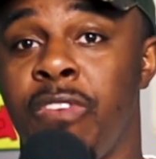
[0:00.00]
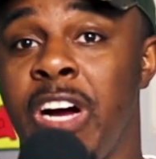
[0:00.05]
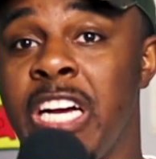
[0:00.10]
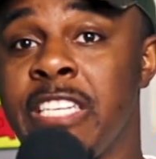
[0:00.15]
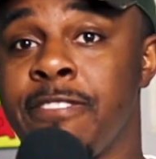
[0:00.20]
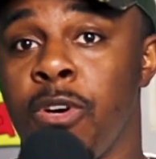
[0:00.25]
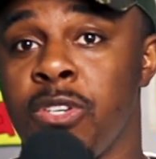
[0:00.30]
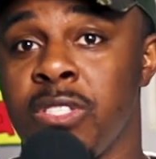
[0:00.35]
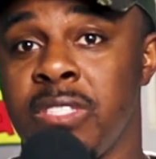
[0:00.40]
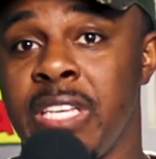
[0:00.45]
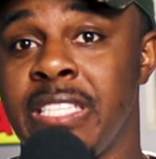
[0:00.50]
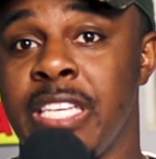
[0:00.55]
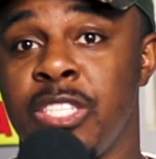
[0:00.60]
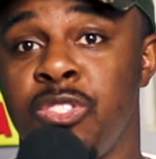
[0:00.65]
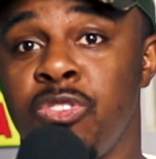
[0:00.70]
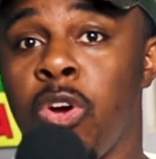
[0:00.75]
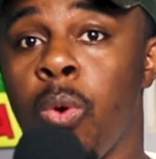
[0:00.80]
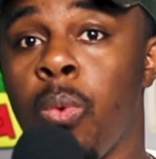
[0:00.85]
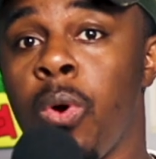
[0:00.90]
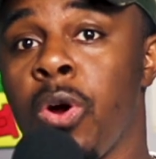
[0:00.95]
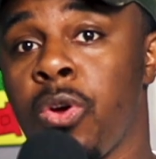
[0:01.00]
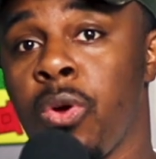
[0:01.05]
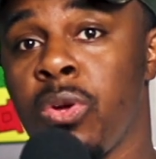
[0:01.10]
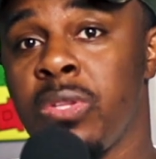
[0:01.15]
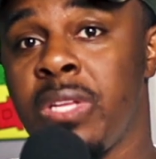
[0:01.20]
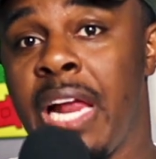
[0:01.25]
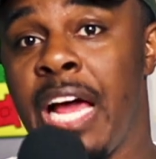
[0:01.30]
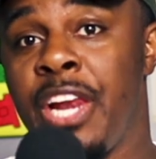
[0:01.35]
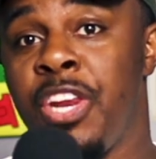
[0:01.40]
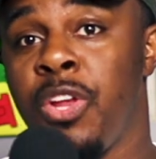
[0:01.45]
vice versa, things that you can work on
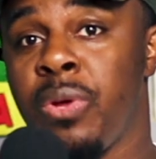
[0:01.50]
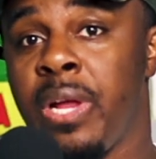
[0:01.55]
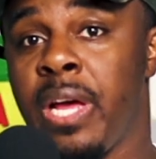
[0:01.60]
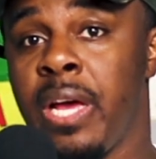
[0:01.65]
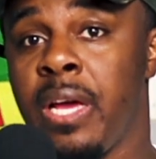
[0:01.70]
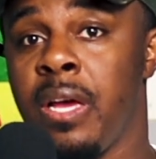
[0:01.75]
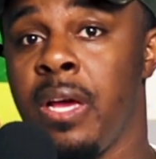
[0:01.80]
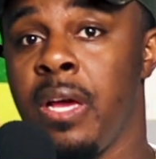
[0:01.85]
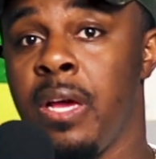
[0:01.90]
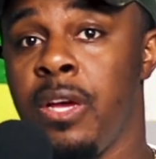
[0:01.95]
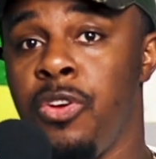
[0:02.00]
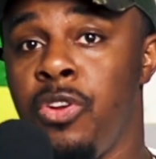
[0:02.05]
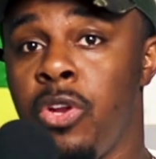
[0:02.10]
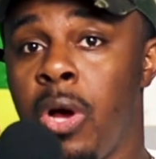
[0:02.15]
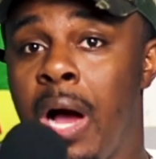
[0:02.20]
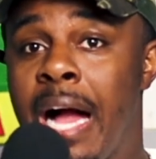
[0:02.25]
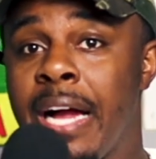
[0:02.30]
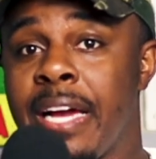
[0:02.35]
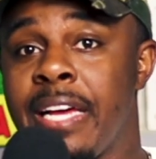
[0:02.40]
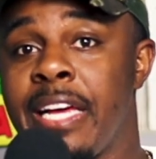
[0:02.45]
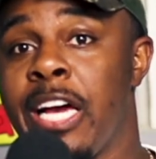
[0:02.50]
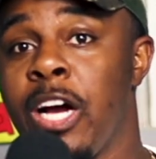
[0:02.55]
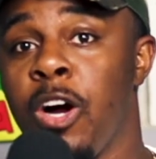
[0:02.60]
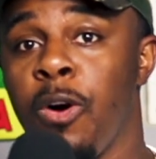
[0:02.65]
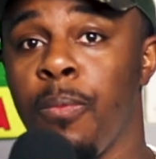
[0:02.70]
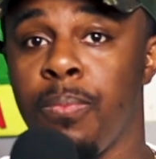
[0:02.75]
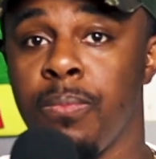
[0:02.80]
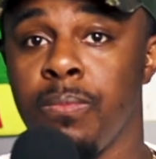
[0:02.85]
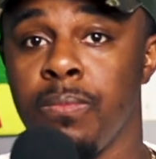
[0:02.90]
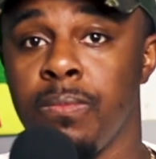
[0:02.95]
that I know that you know I can
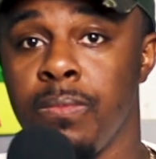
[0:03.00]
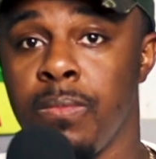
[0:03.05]
help